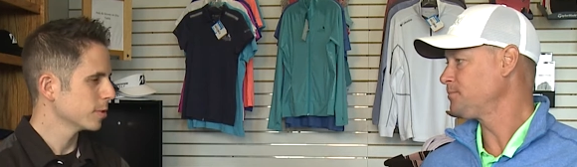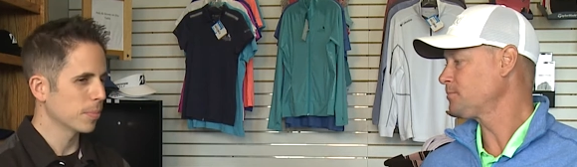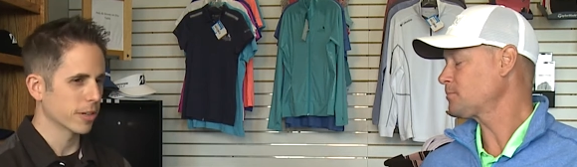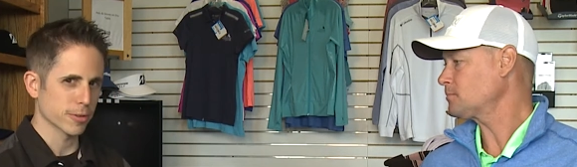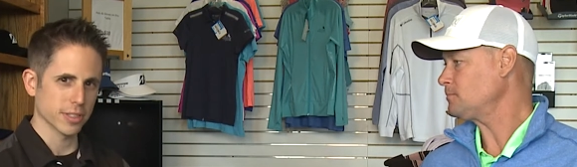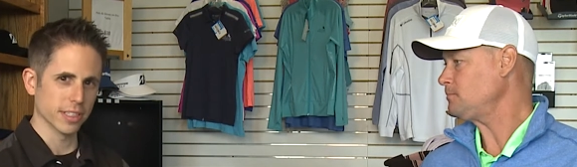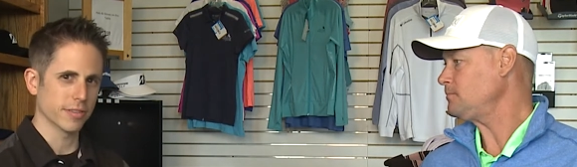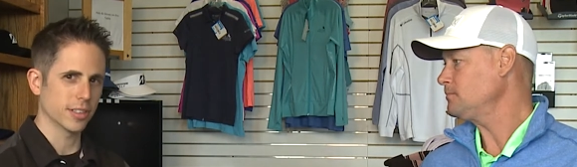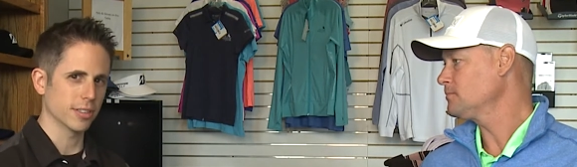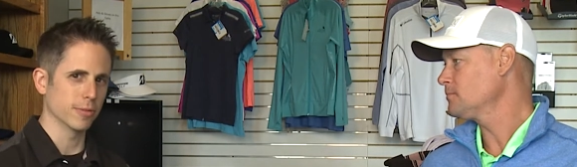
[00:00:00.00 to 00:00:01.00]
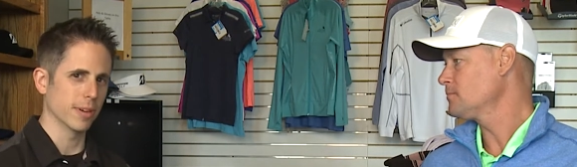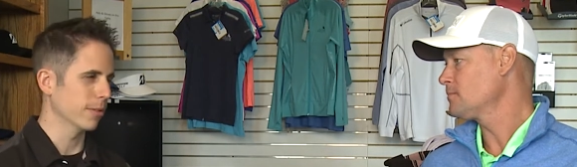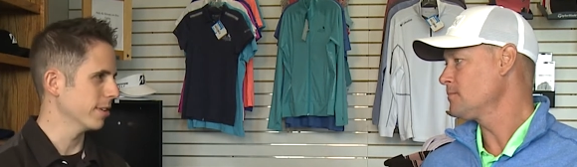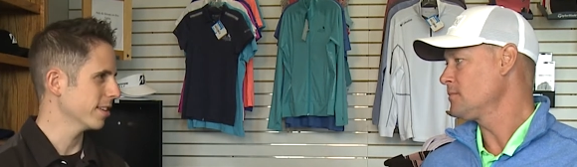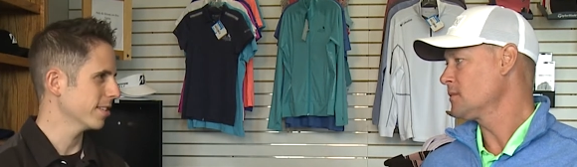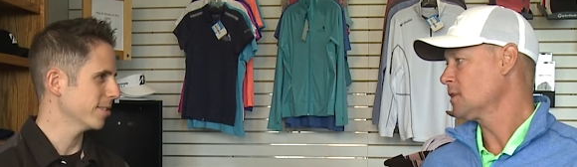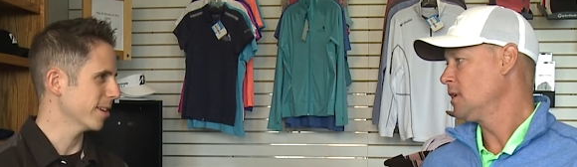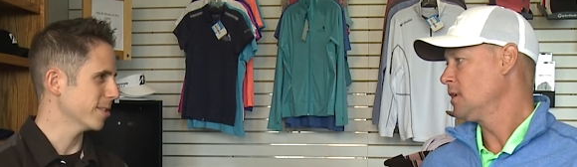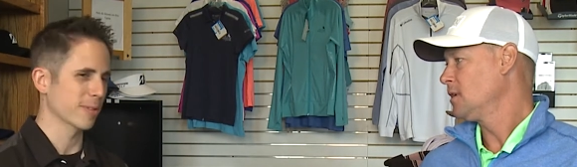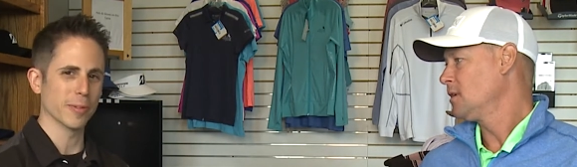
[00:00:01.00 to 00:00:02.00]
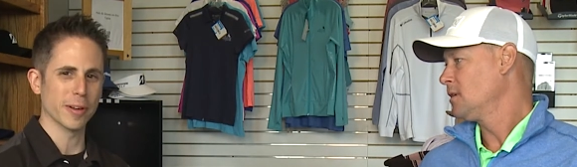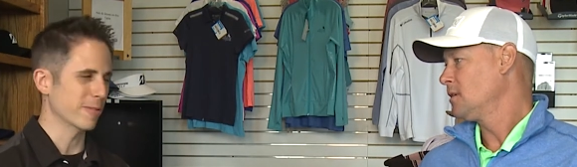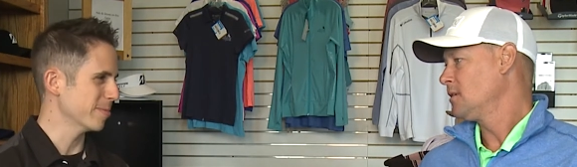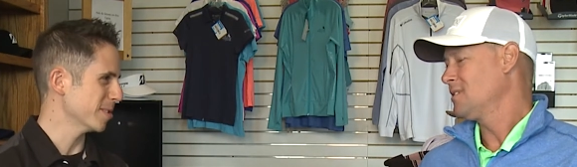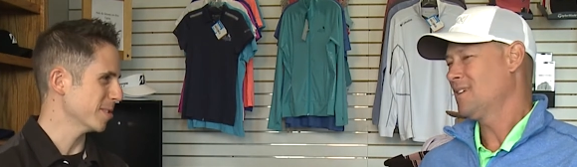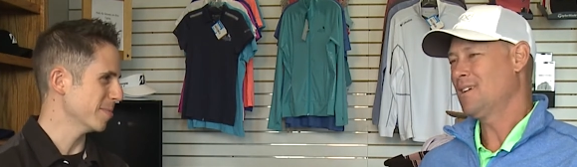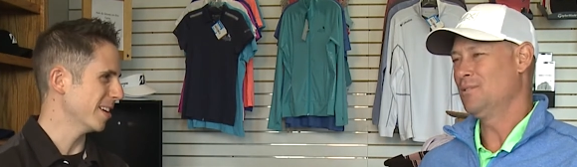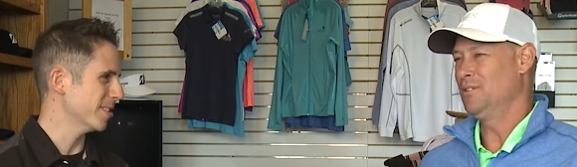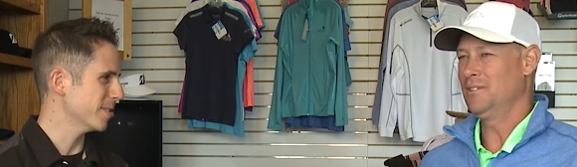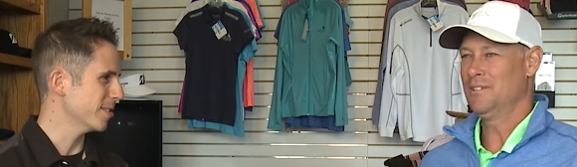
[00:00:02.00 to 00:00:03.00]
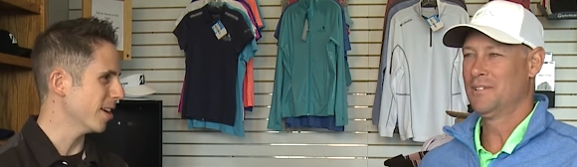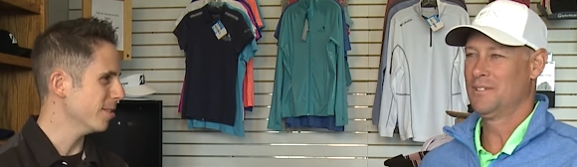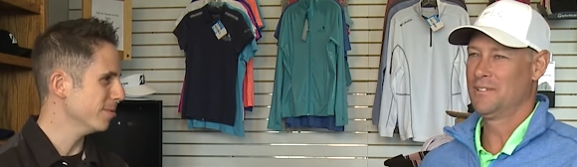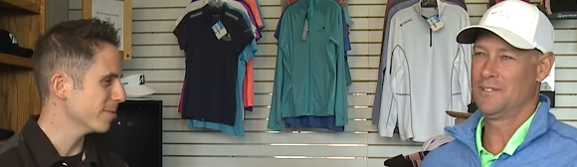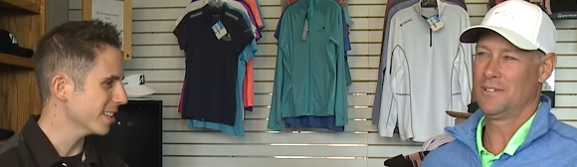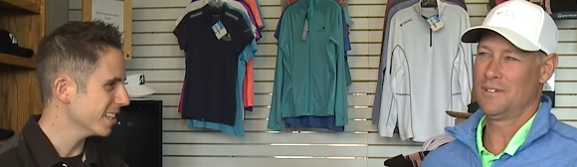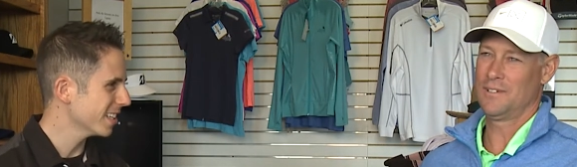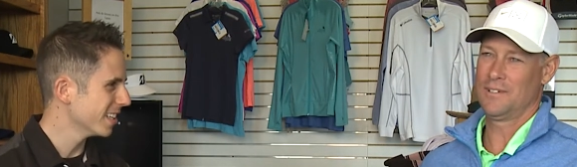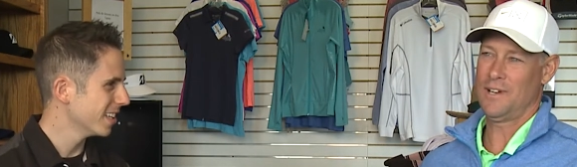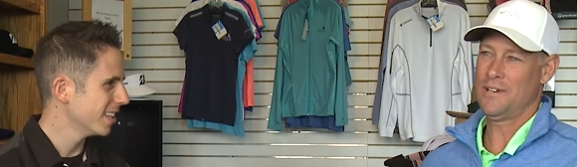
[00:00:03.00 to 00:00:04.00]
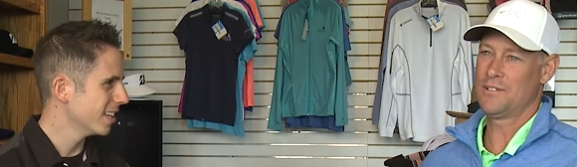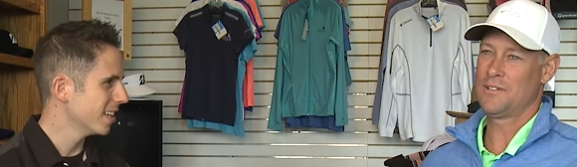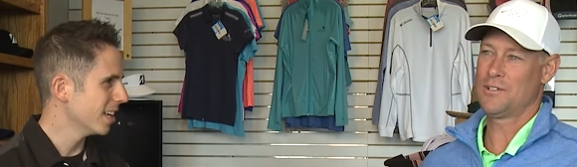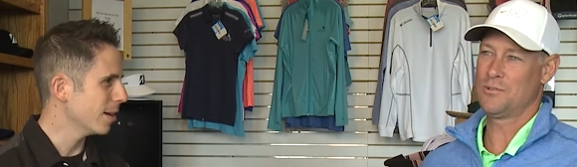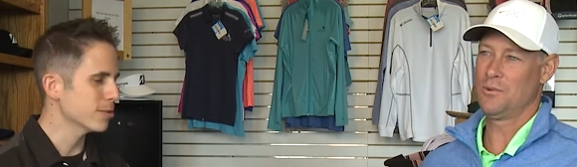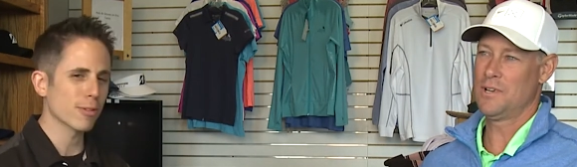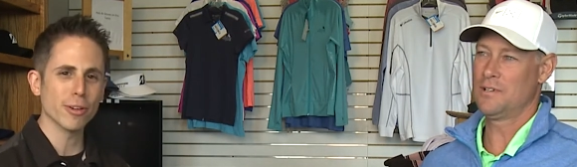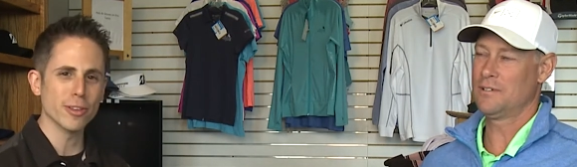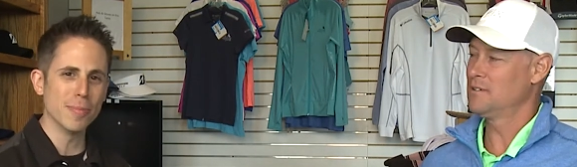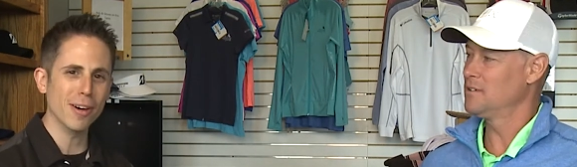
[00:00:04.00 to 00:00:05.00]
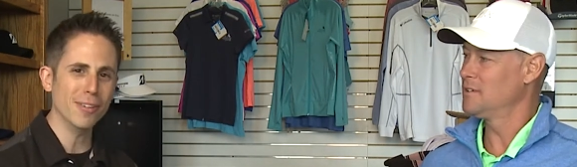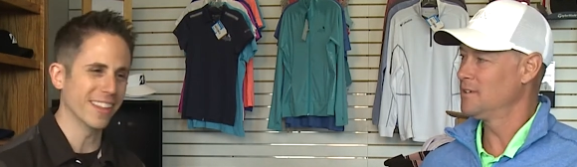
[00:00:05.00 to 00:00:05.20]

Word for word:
Speaker 1: Punters lift too, by the way. You guys are in the weight room just as much. No, really?
Speaker 2: I didn't touch I was throwing you a bone